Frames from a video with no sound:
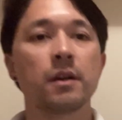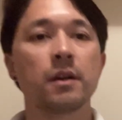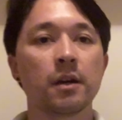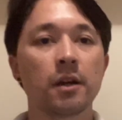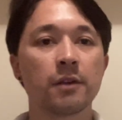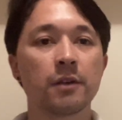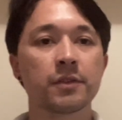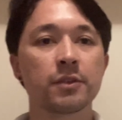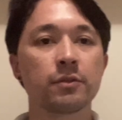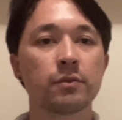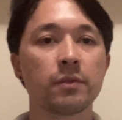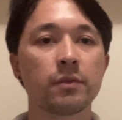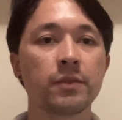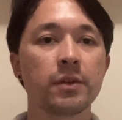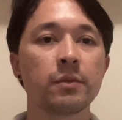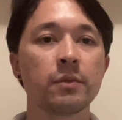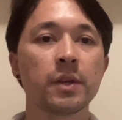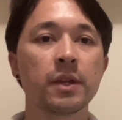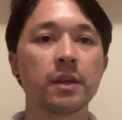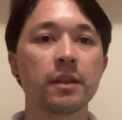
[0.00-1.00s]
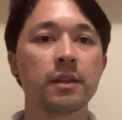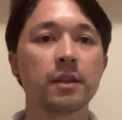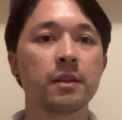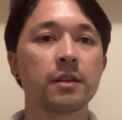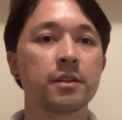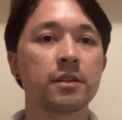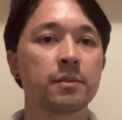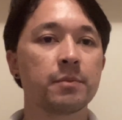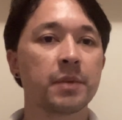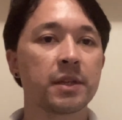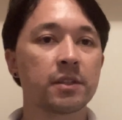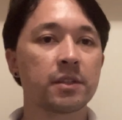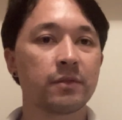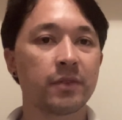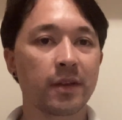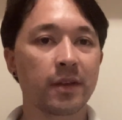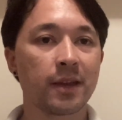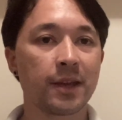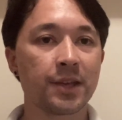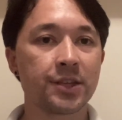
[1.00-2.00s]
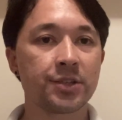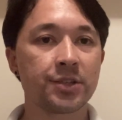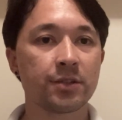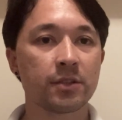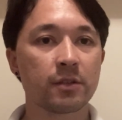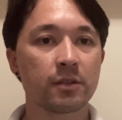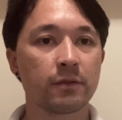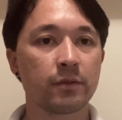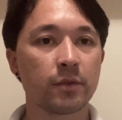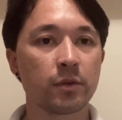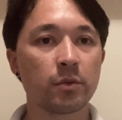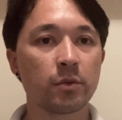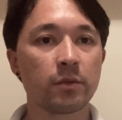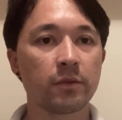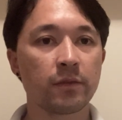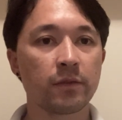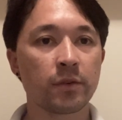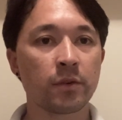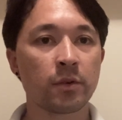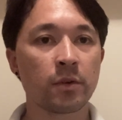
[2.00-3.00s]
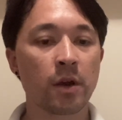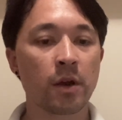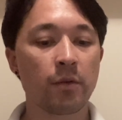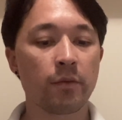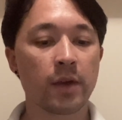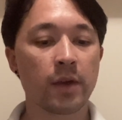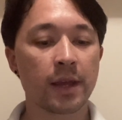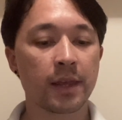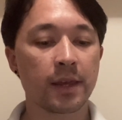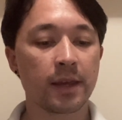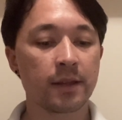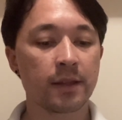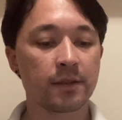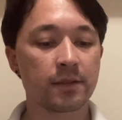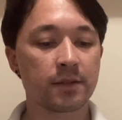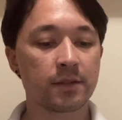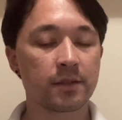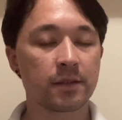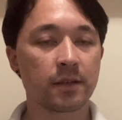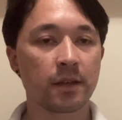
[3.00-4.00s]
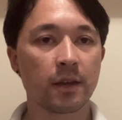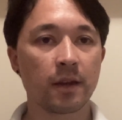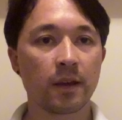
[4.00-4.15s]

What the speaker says: After reviewing the specifications of all 4 rackets,